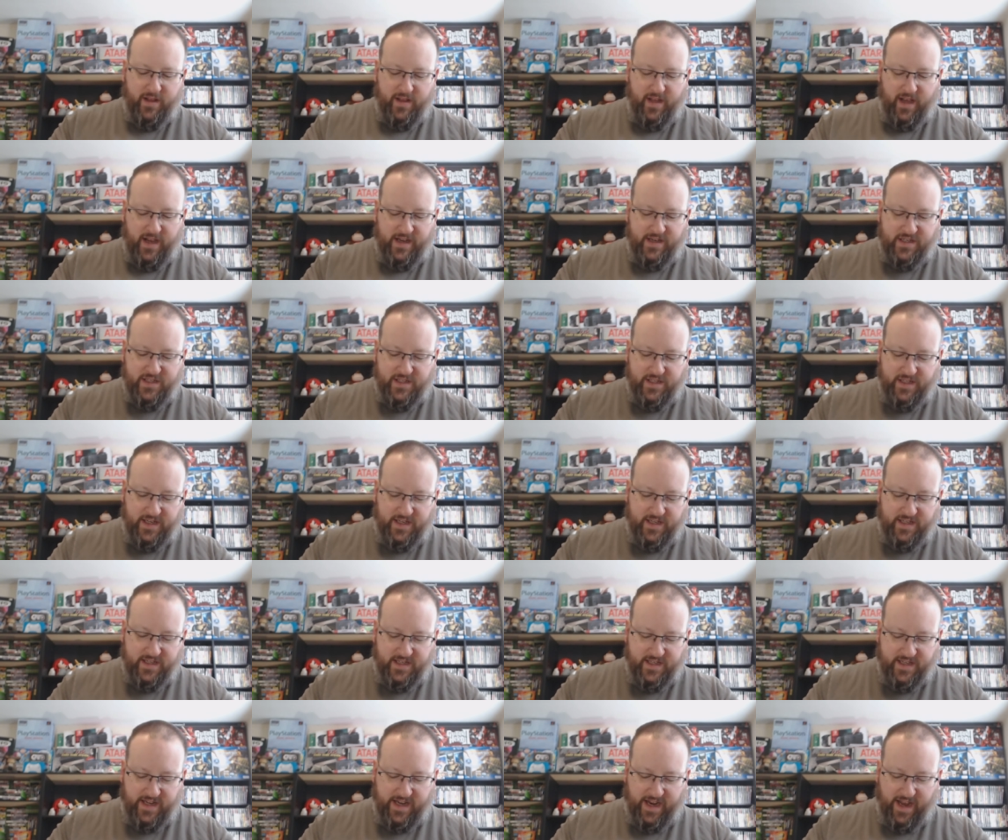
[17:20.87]
I just need to
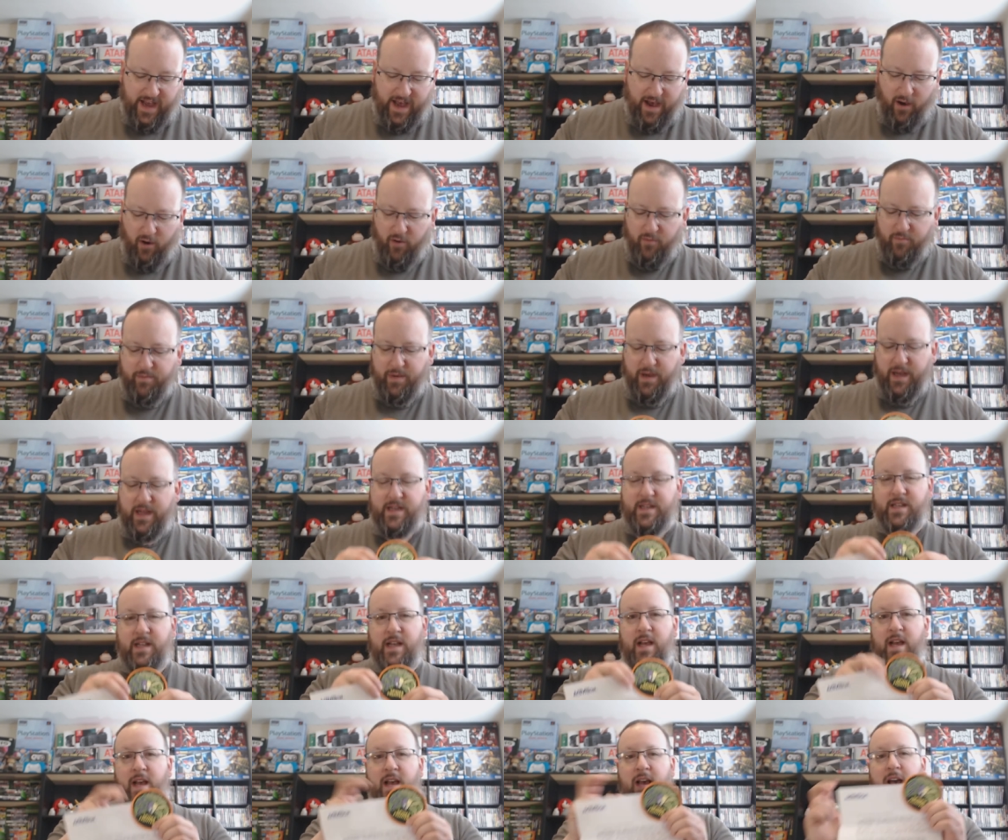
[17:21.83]
dig out,
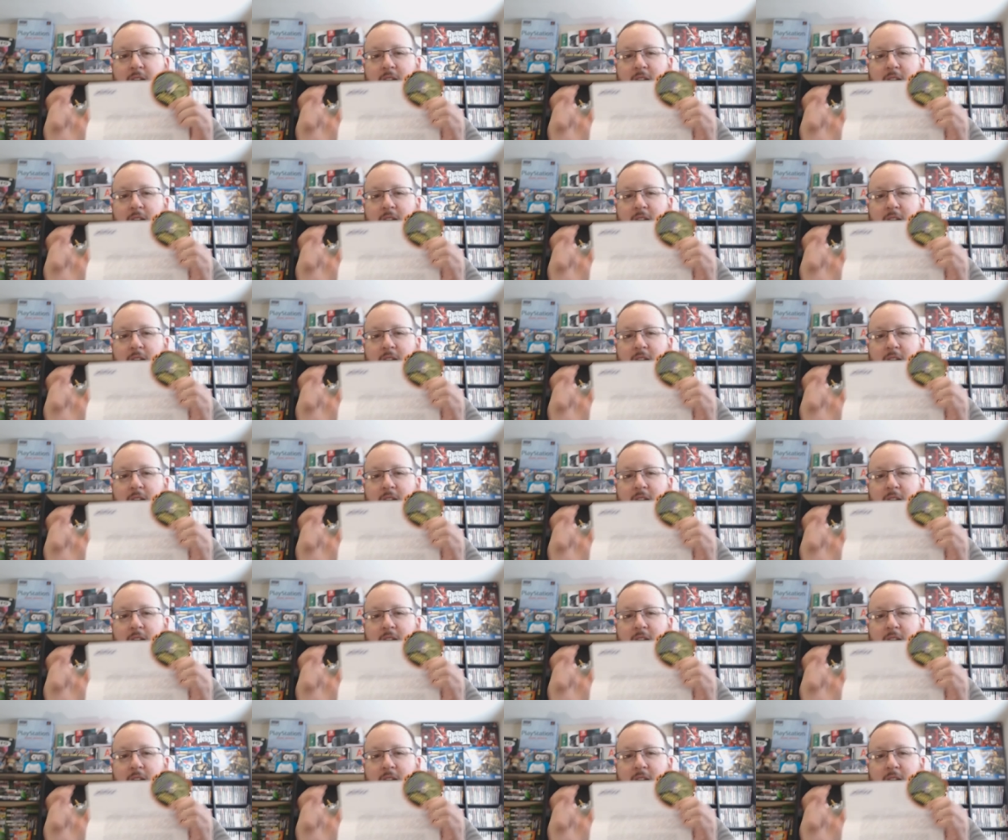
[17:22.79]
but I may